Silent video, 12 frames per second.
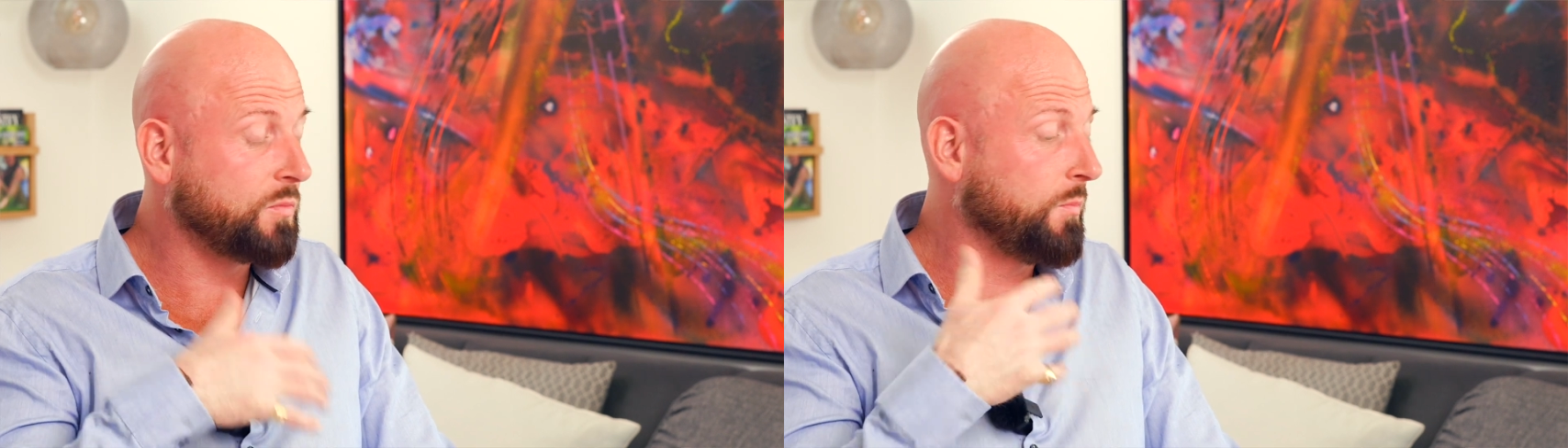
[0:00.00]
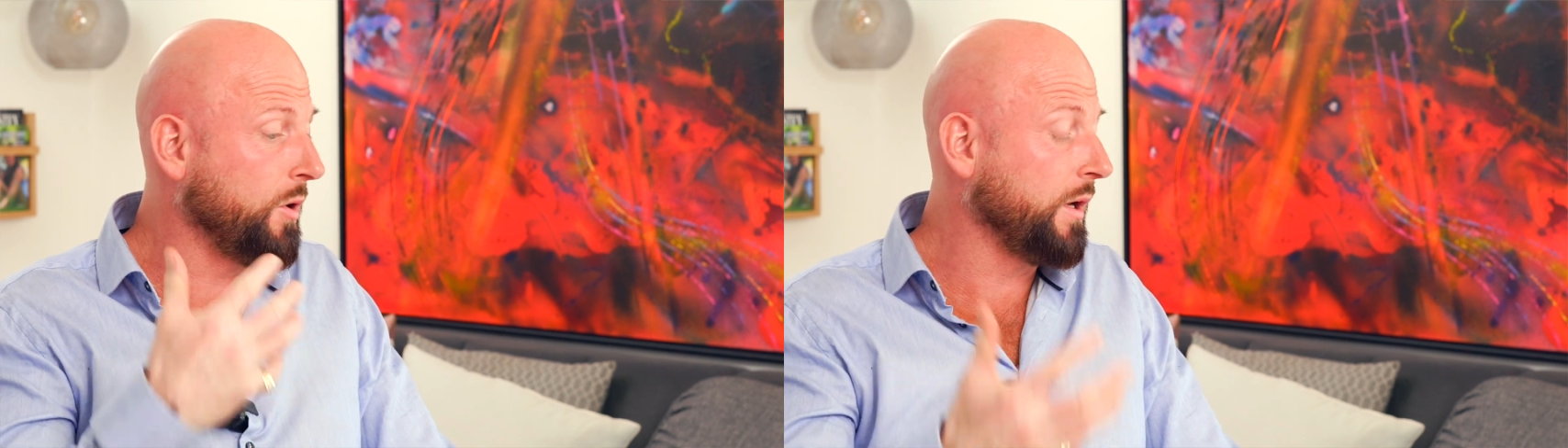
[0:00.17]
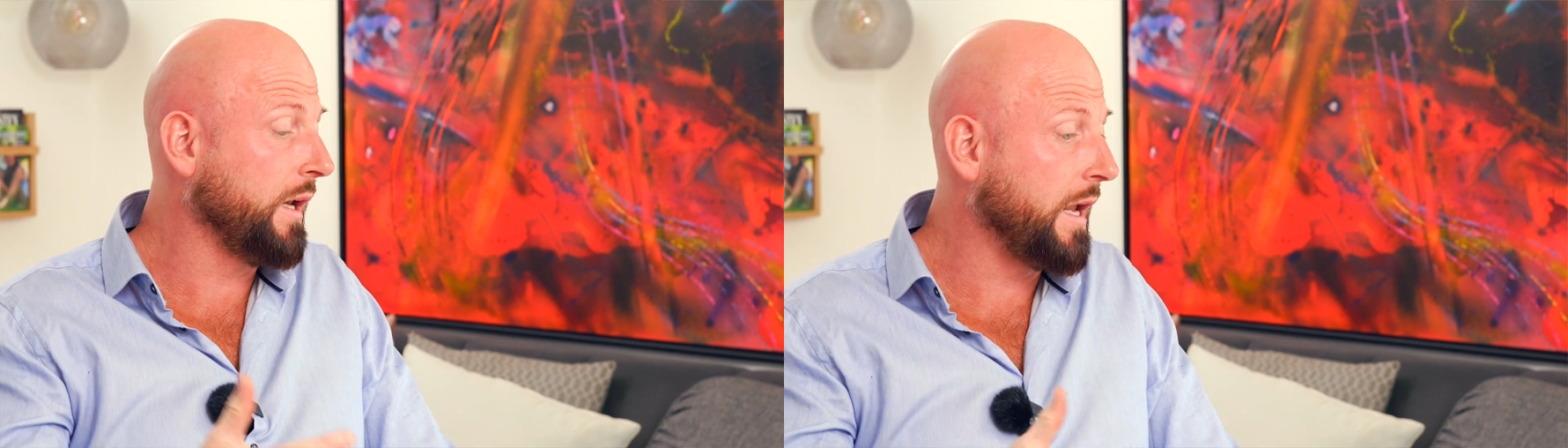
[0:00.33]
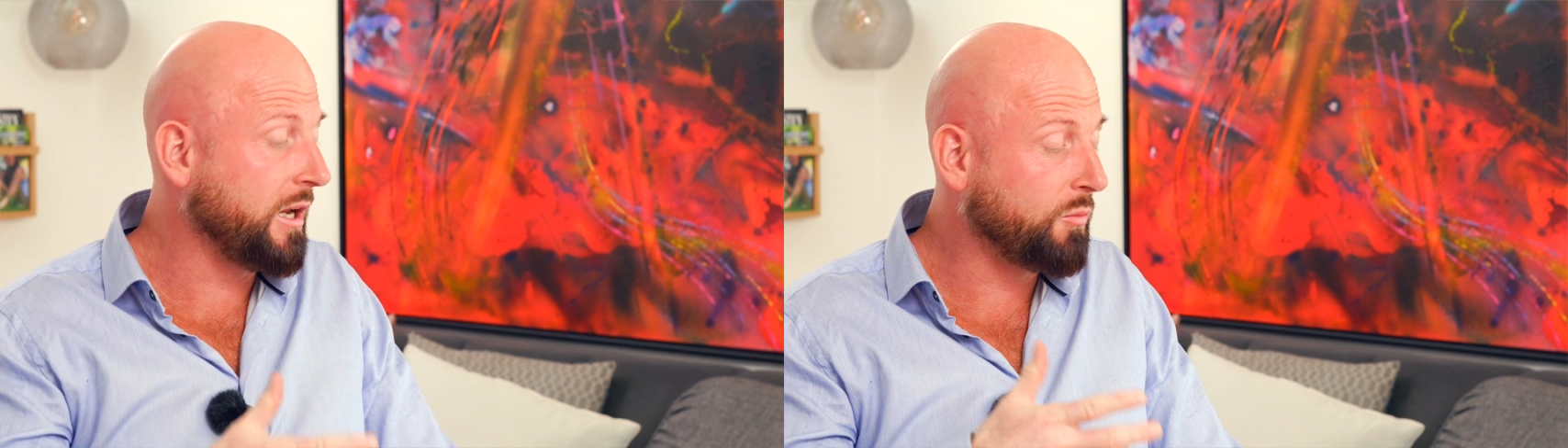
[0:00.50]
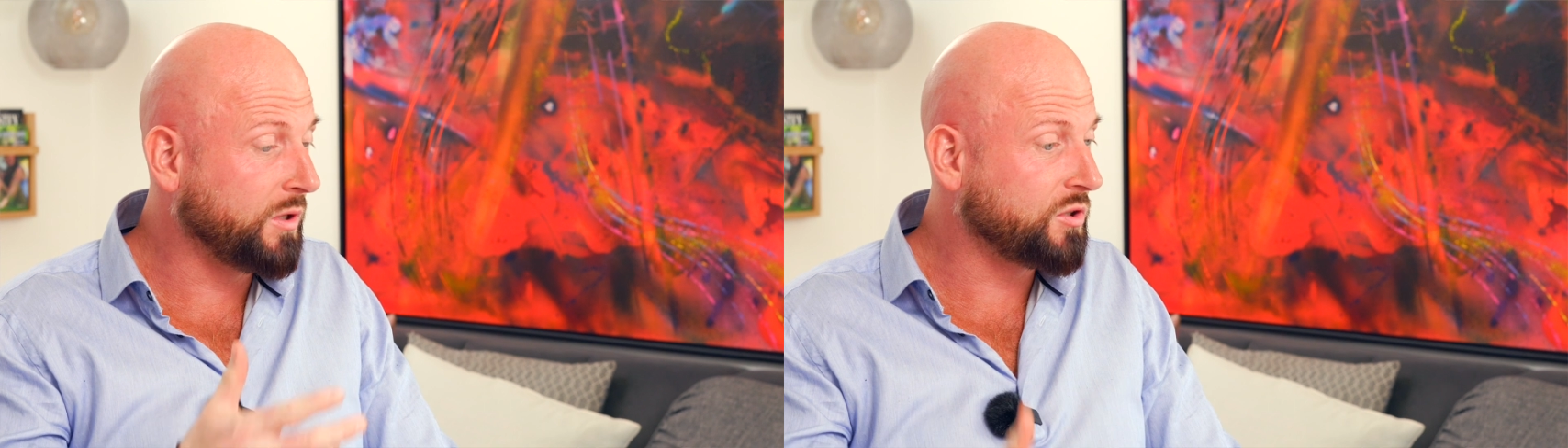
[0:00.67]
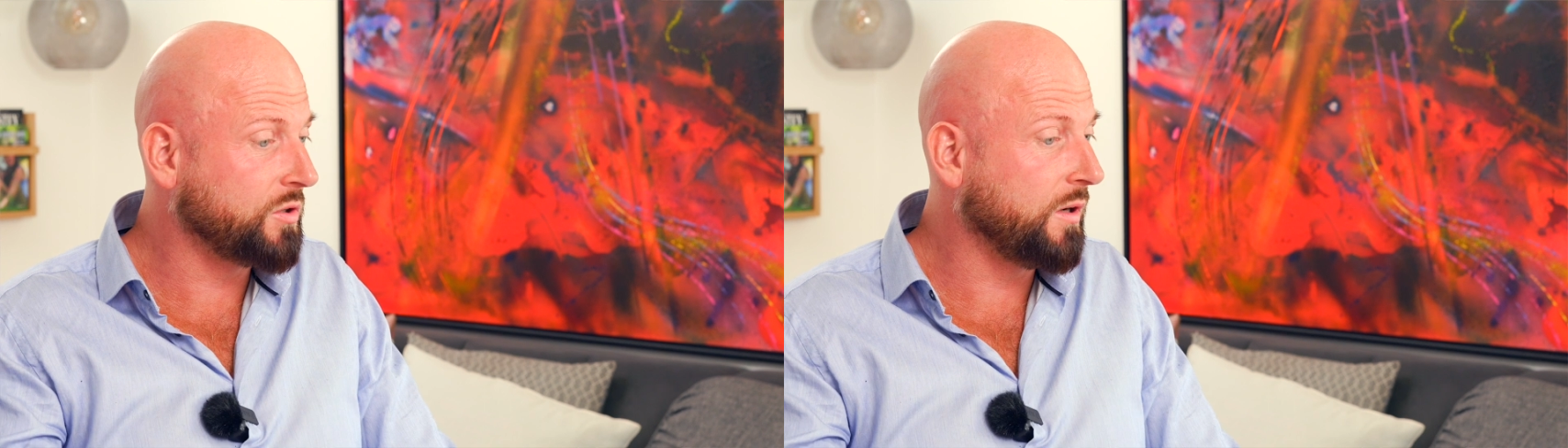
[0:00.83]
body
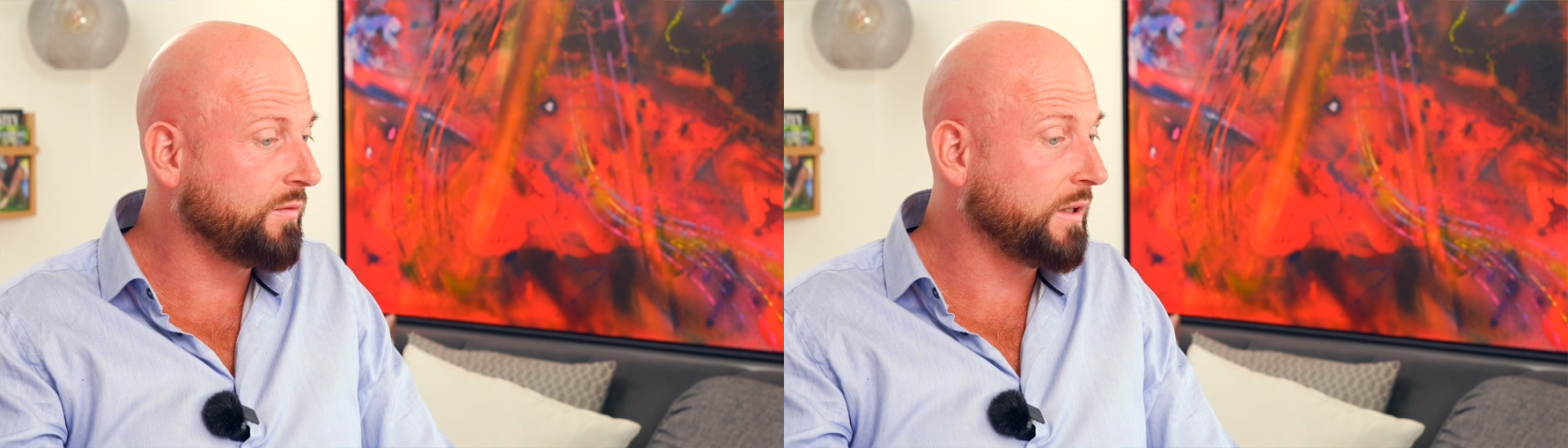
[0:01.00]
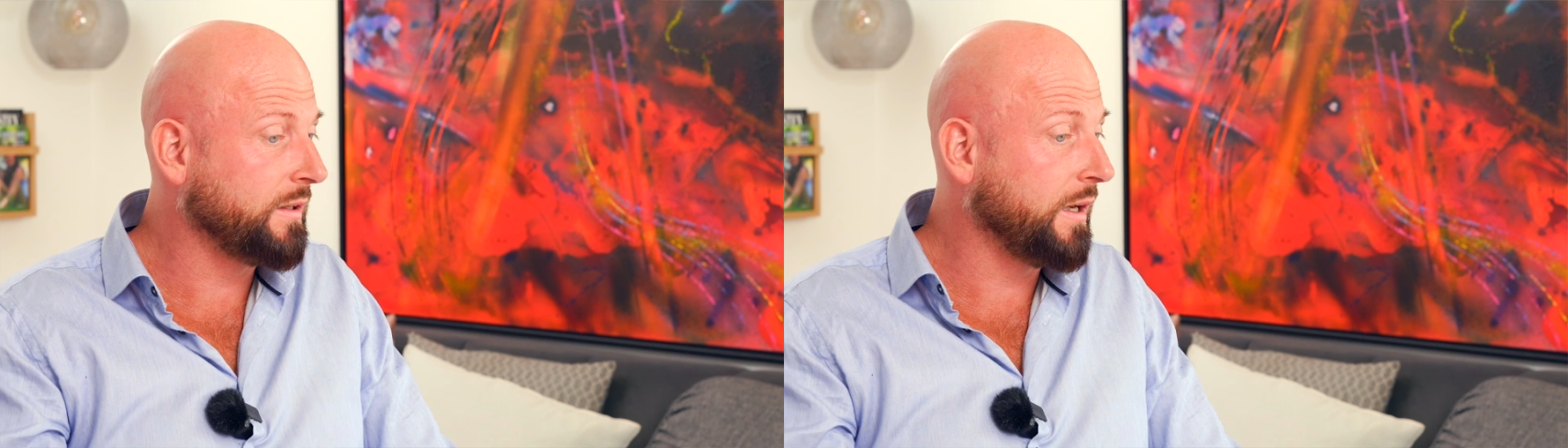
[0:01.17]
language, stuff like